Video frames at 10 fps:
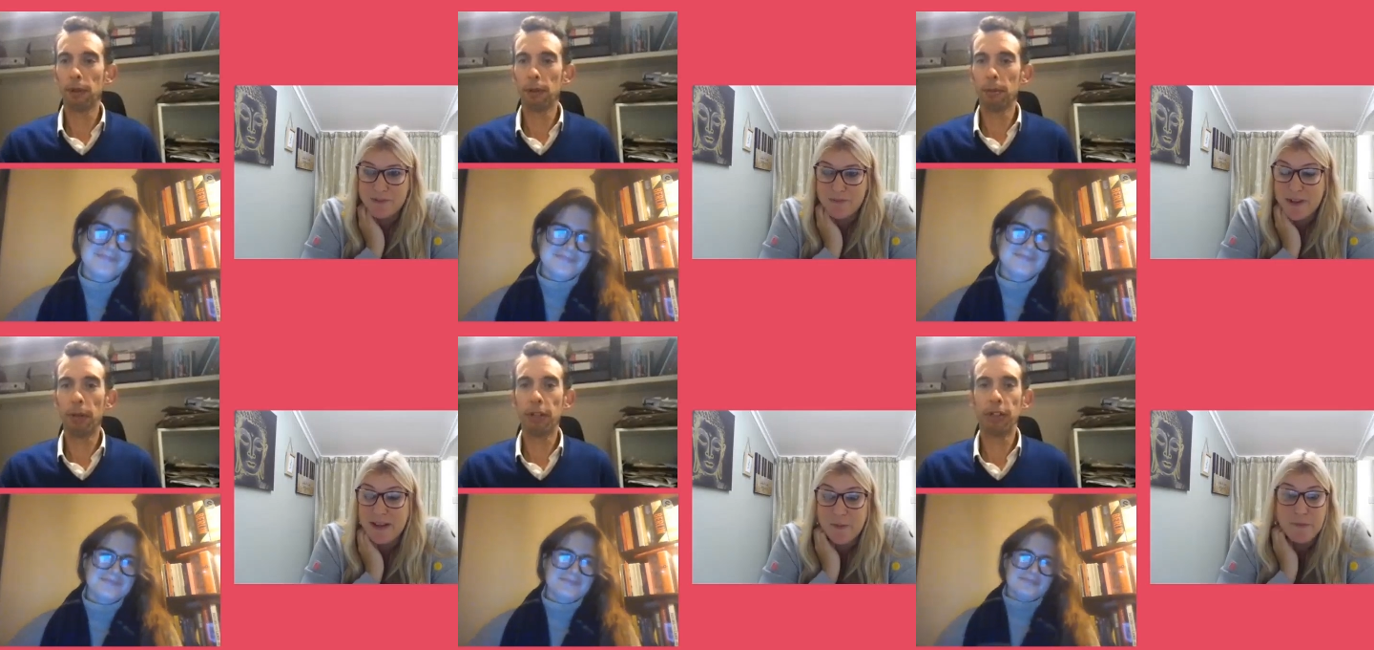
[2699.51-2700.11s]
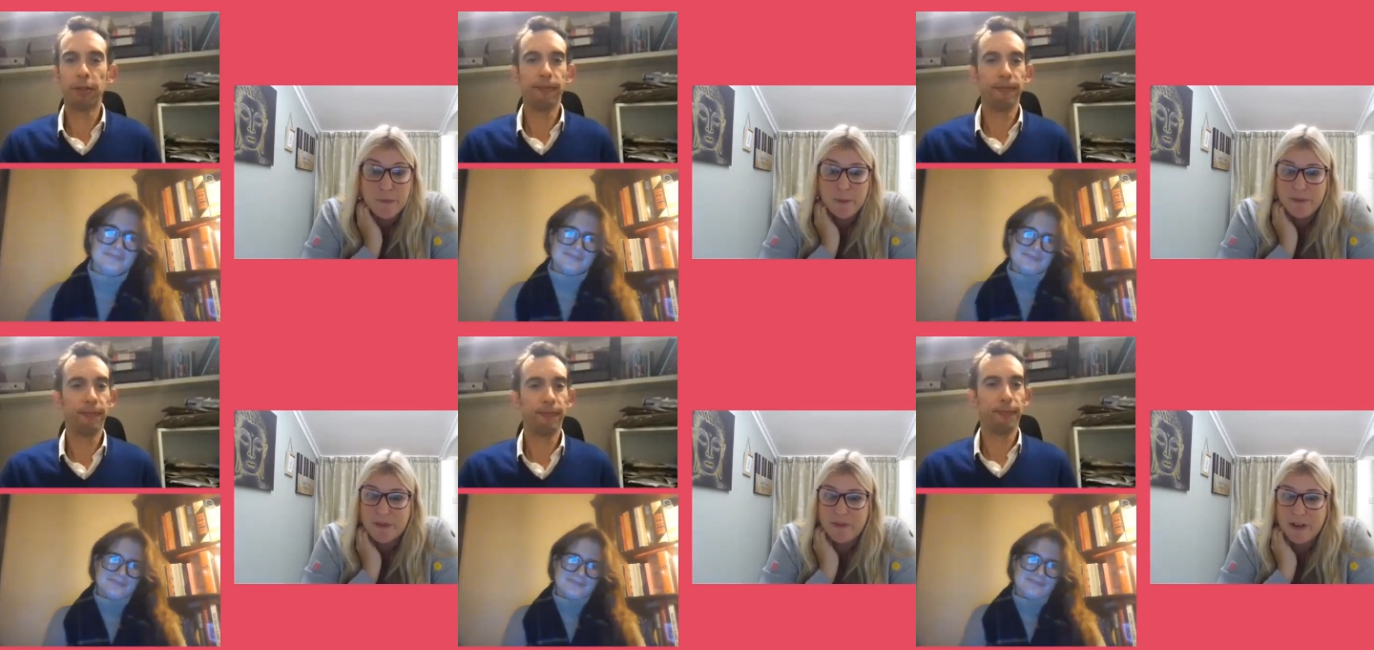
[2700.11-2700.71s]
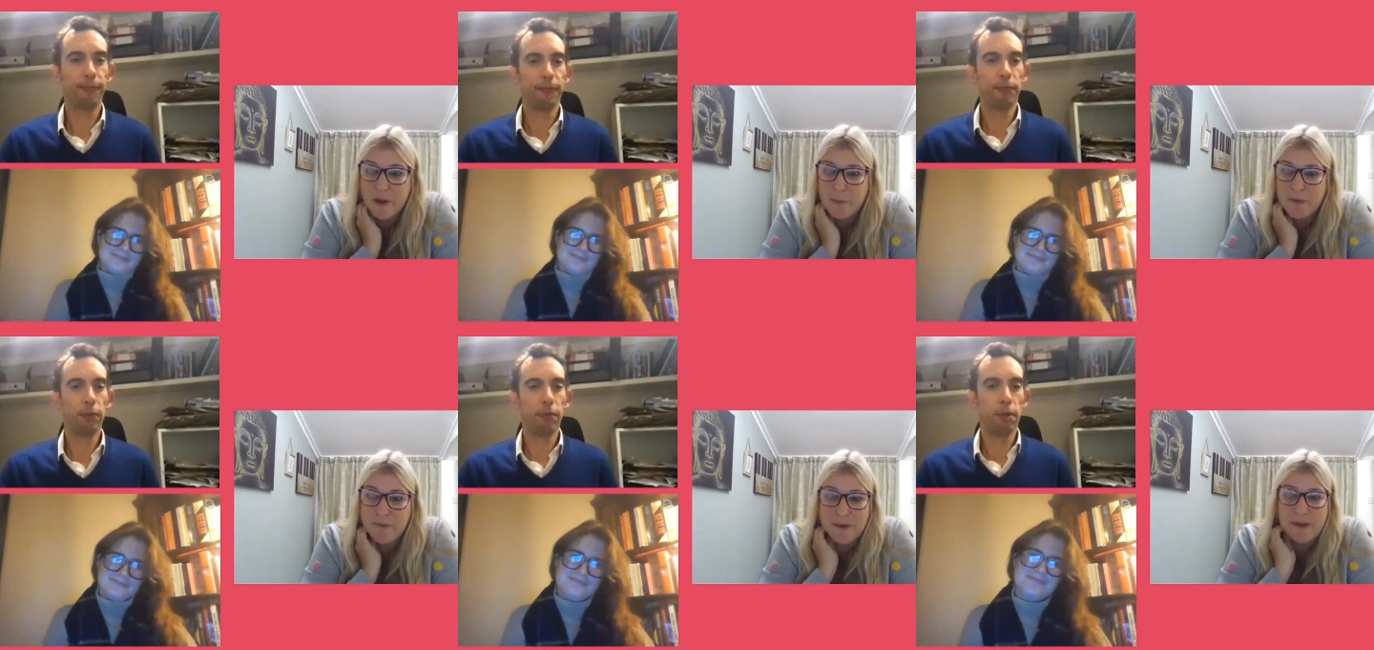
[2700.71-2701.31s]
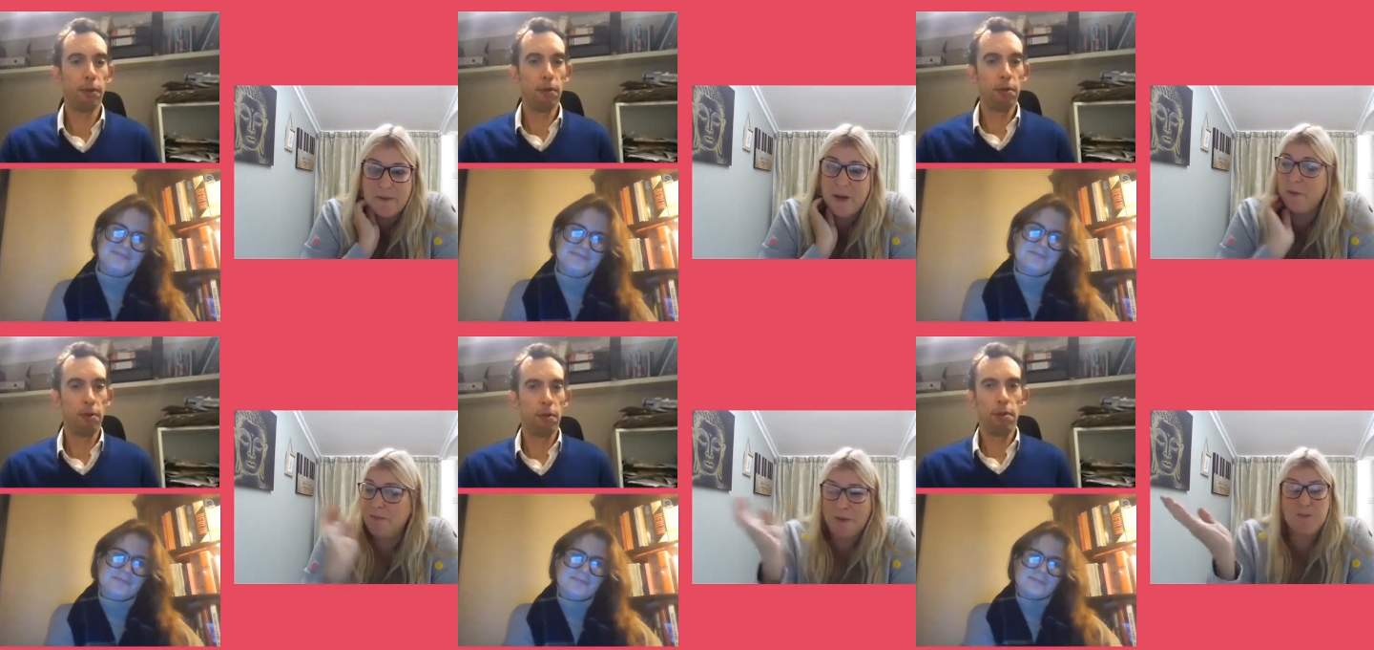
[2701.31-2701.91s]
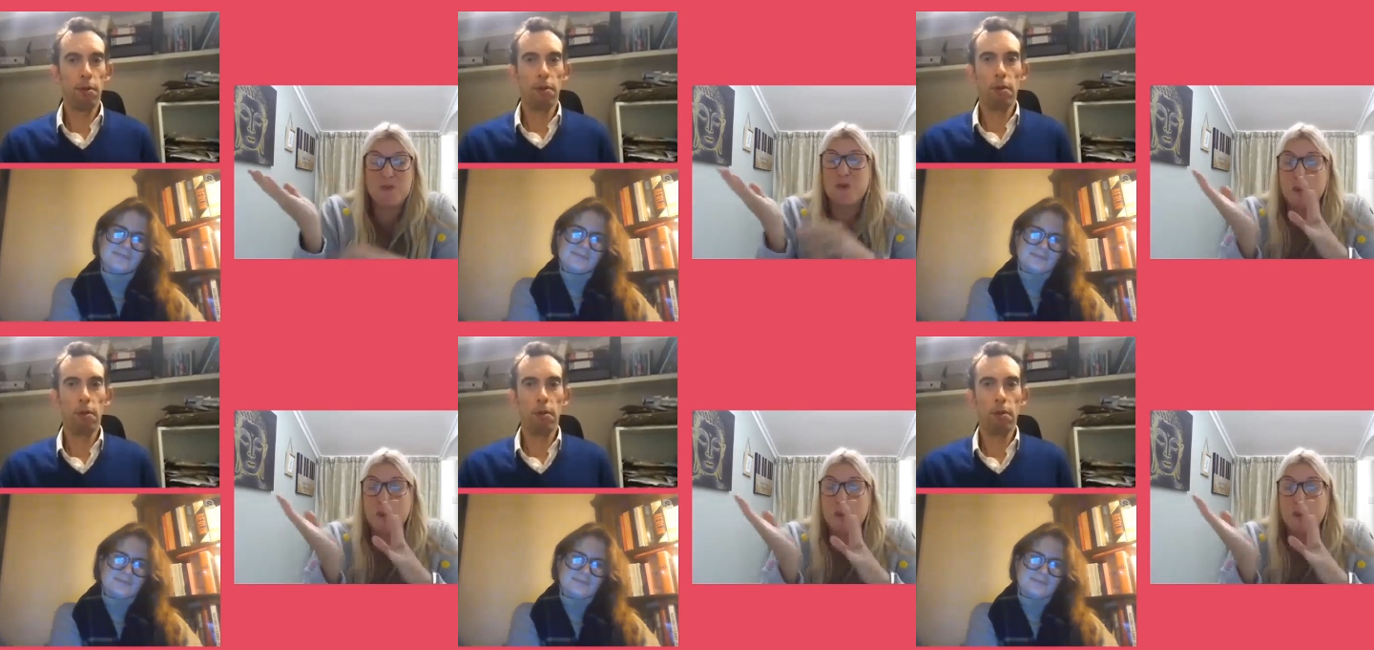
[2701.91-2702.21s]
Speaker 1: It's really informative, and I hope you've, I hope, I'm sure